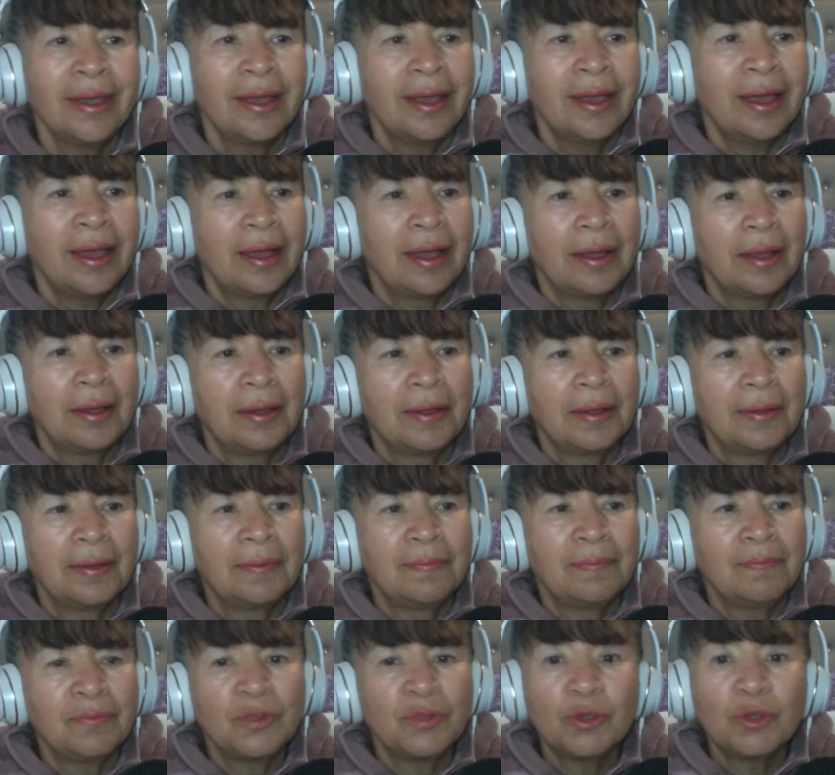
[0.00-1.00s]

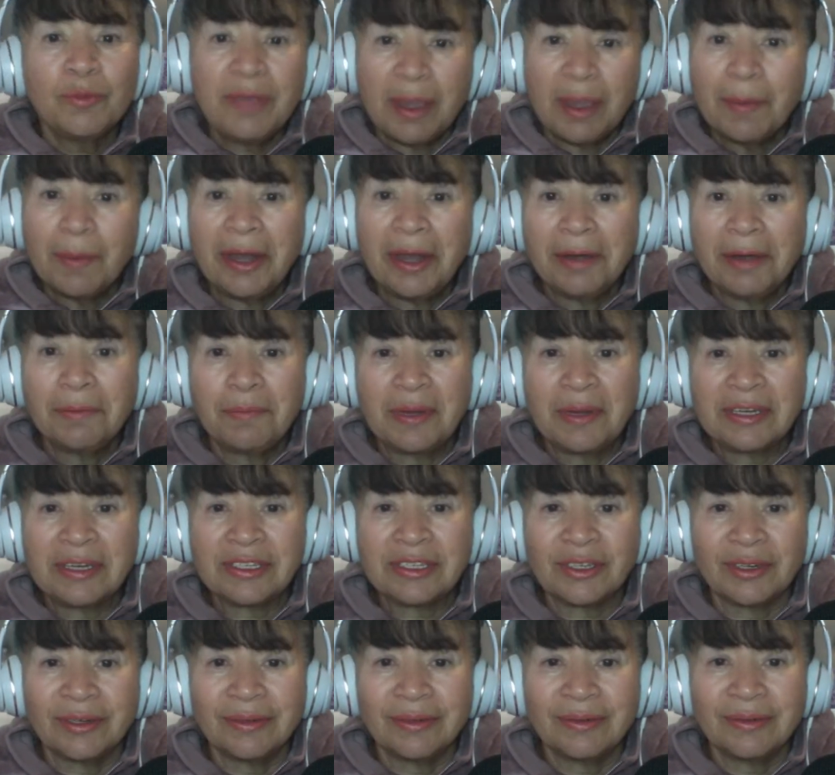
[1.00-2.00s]
to be a better
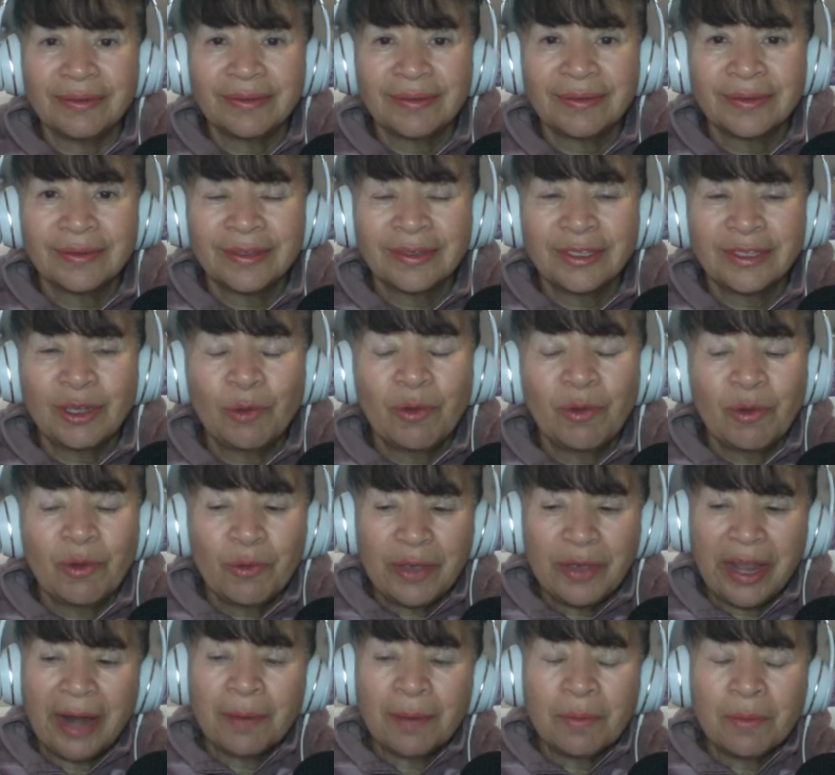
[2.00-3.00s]
person. So when
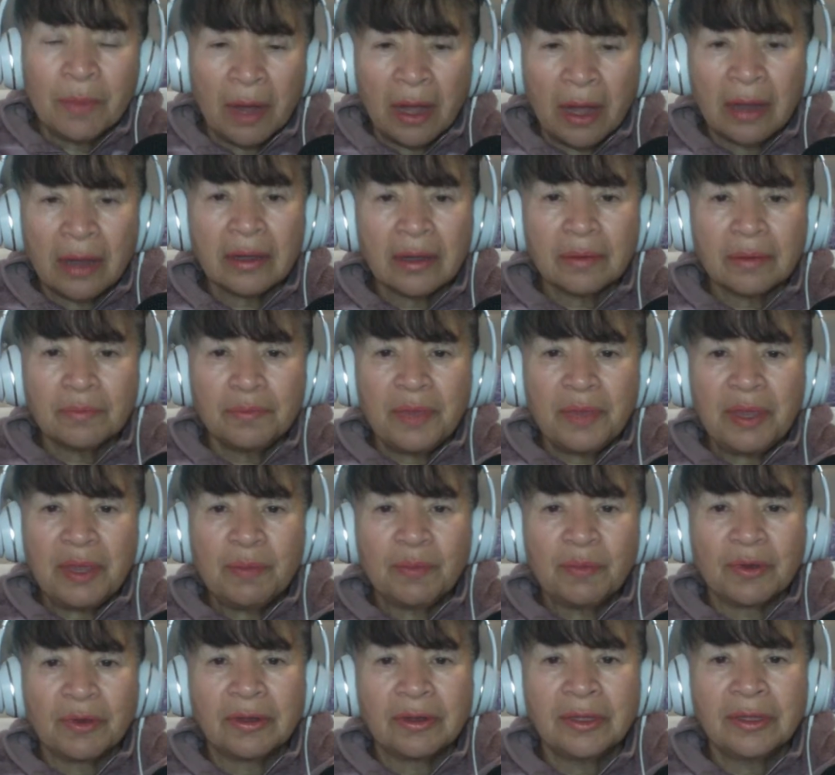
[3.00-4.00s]
we are among
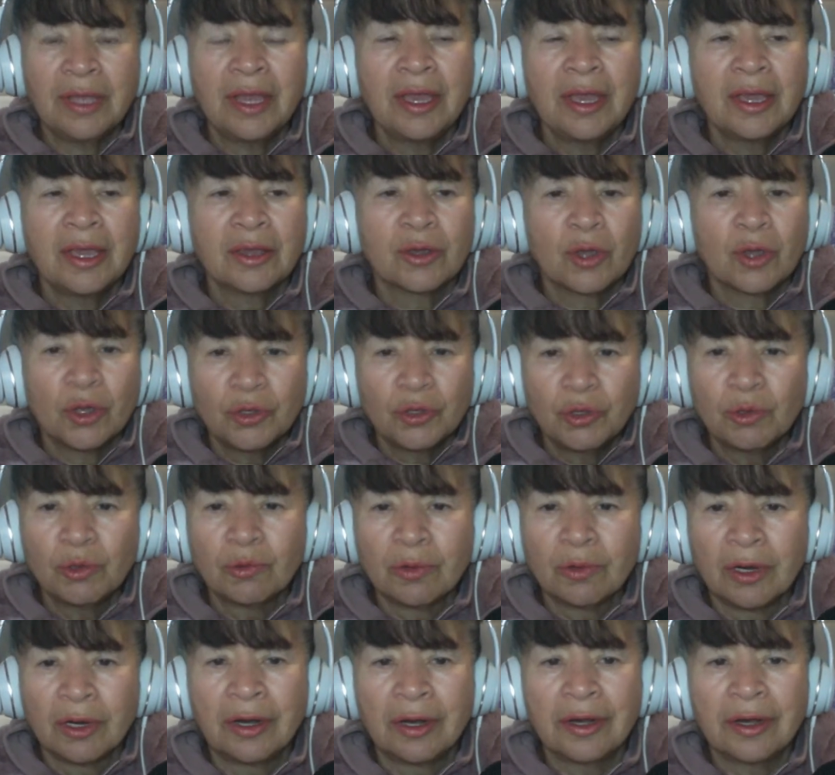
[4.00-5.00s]
people, go to
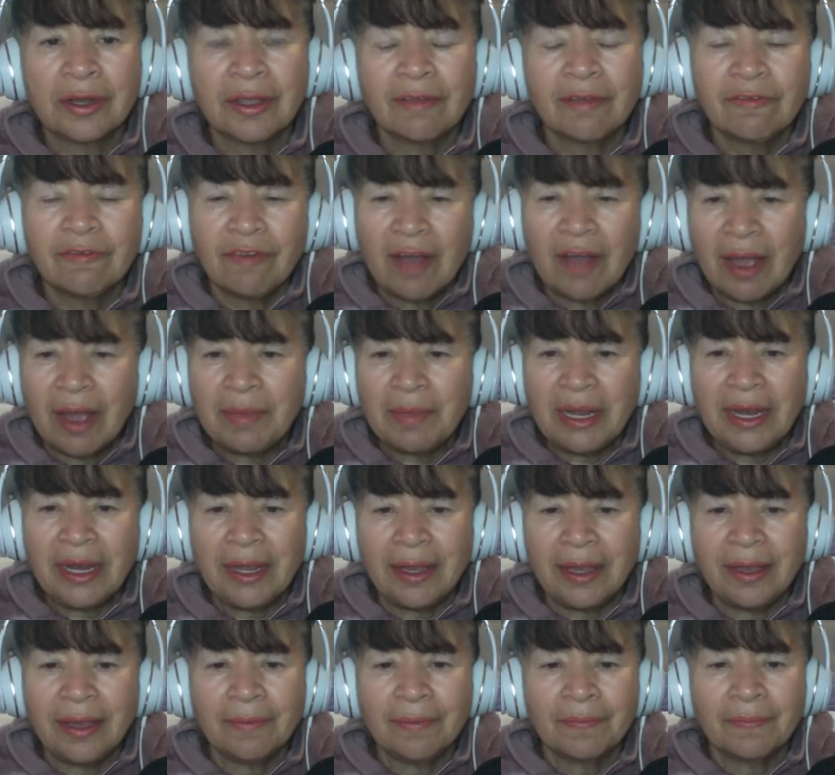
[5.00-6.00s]
work,
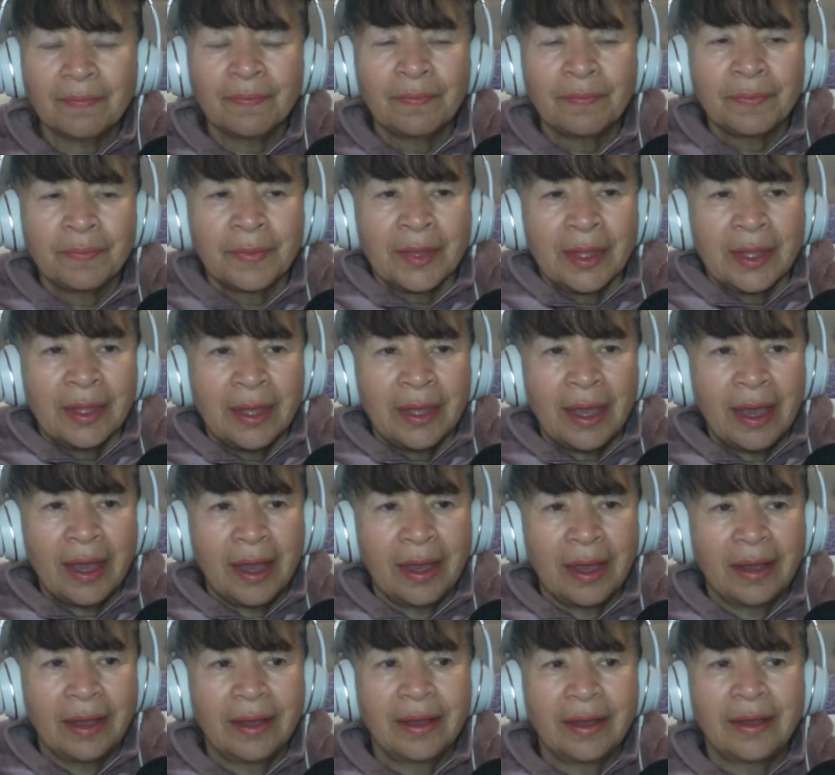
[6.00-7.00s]
family,
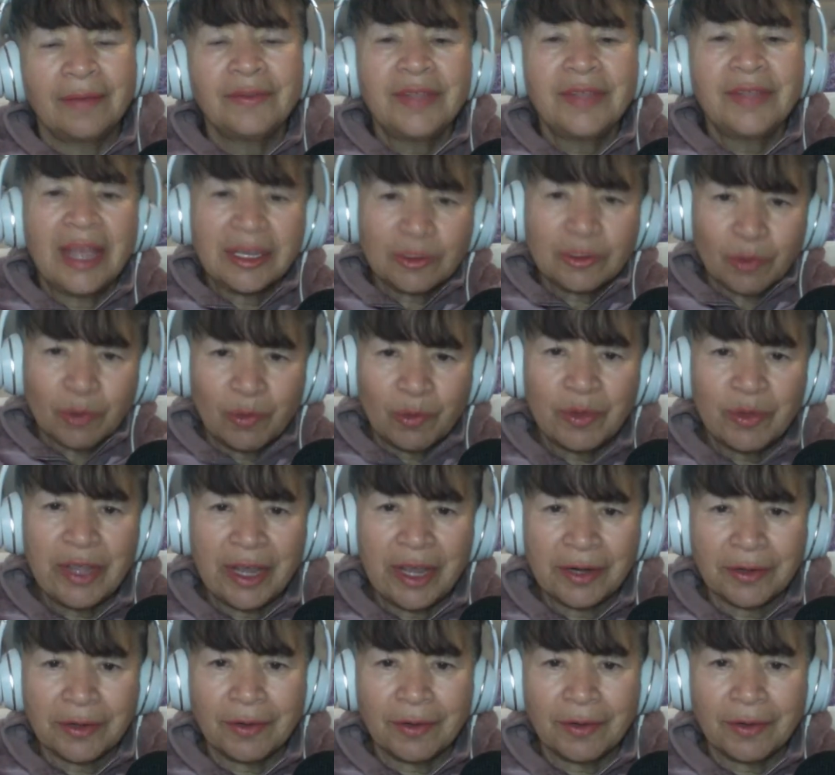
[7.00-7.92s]
that's what we are